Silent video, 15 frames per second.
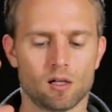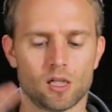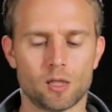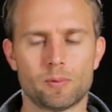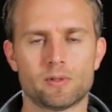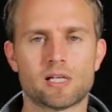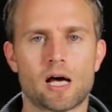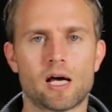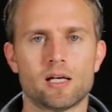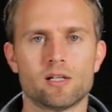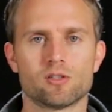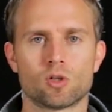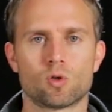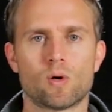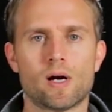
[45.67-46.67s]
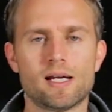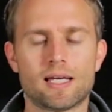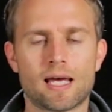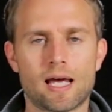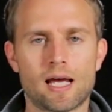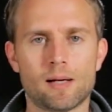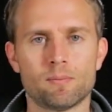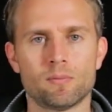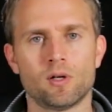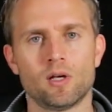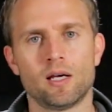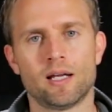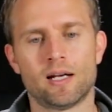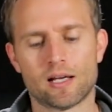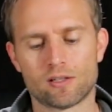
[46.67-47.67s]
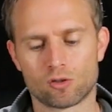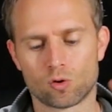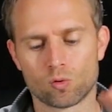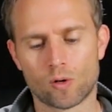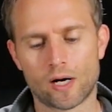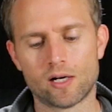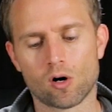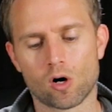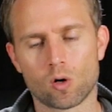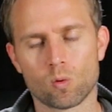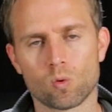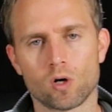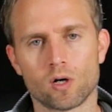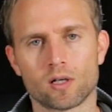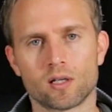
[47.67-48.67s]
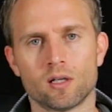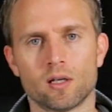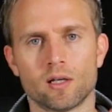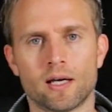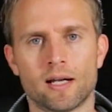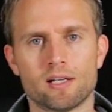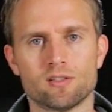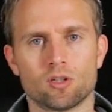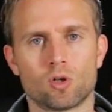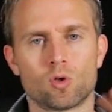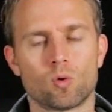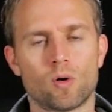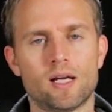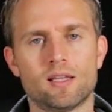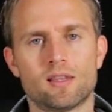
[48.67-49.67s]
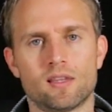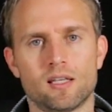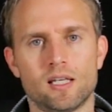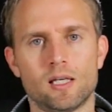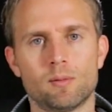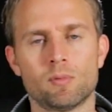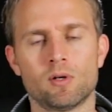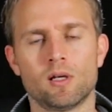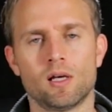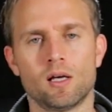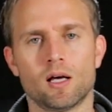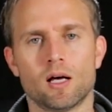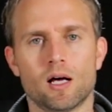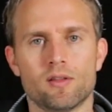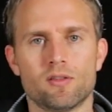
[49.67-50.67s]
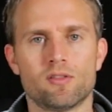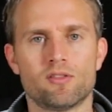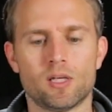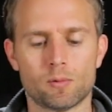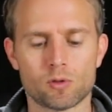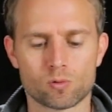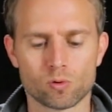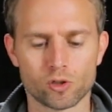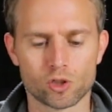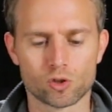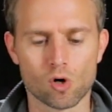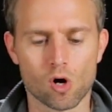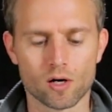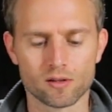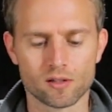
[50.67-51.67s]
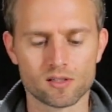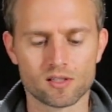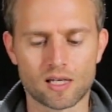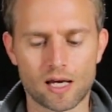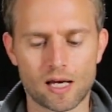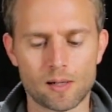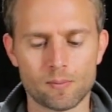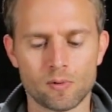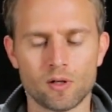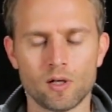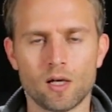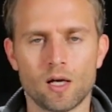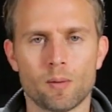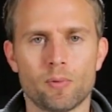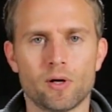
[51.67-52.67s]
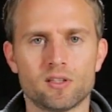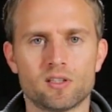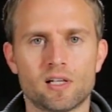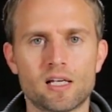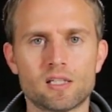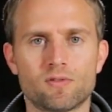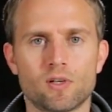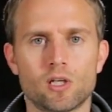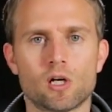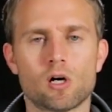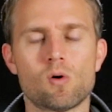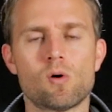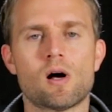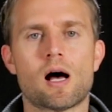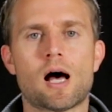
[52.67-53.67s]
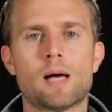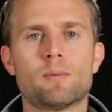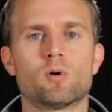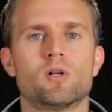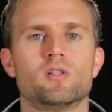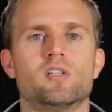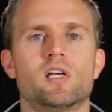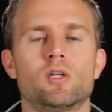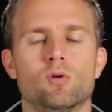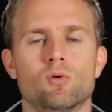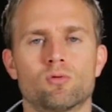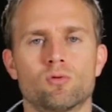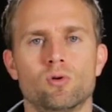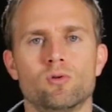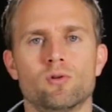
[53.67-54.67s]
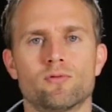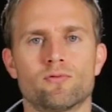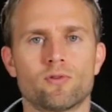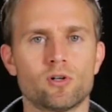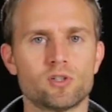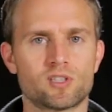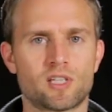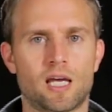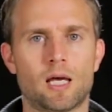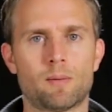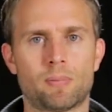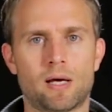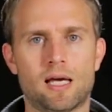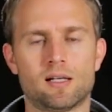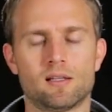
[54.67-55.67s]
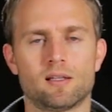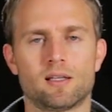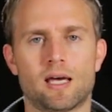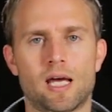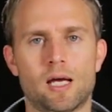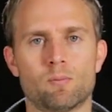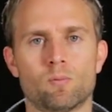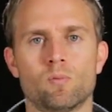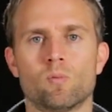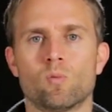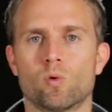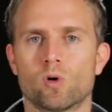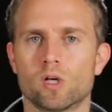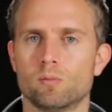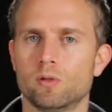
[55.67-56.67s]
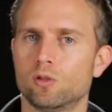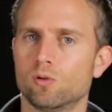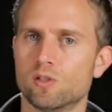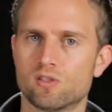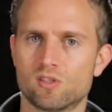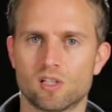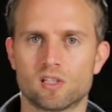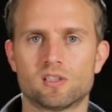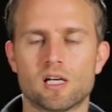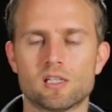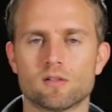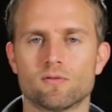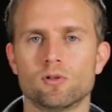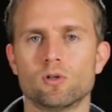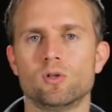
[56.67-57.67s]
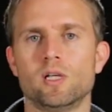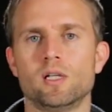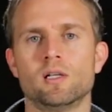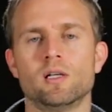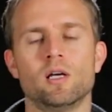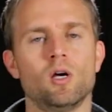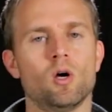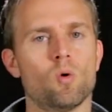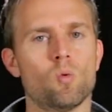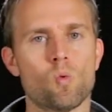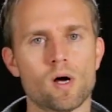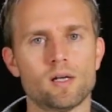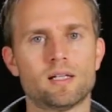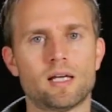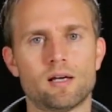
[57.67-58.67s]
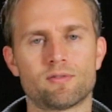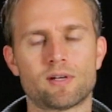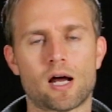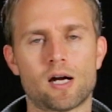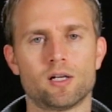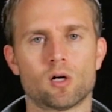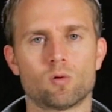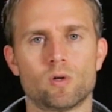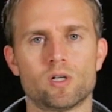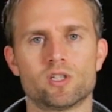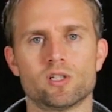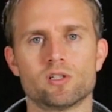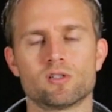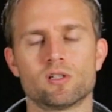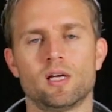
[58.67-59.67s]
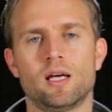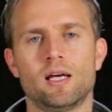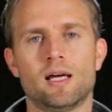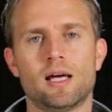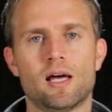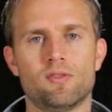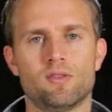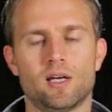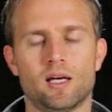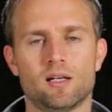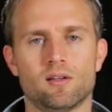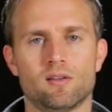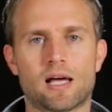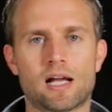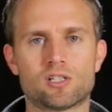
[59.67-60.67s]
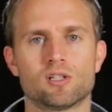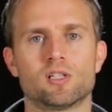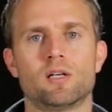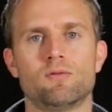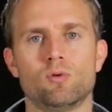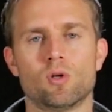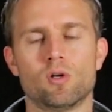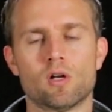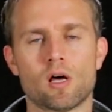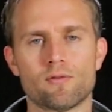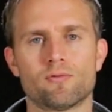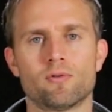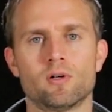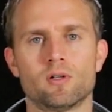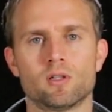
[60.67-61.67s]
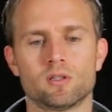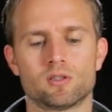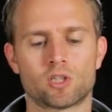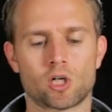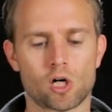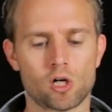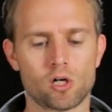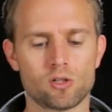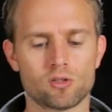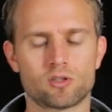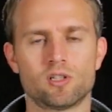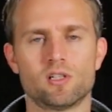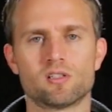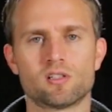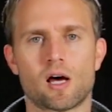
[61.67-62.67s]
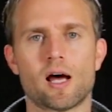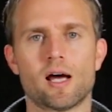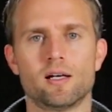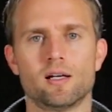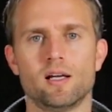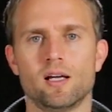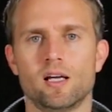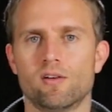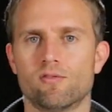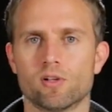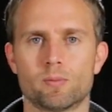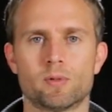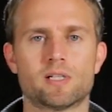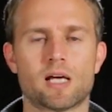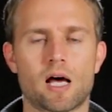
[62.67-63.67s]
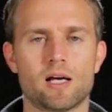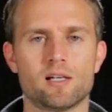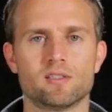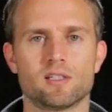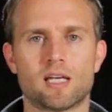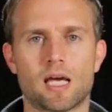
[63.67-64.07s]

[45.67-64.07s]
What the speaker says: Libertalia is a great game. It has great artwork. It has a great theme. The theme is really strong in this game. But today's video, I'm going to take you through the first campaign of the game. We're going to be doing 6 days of looting, 1 day of counting our riches, and then that should give you enough turns to decide if Libertalia is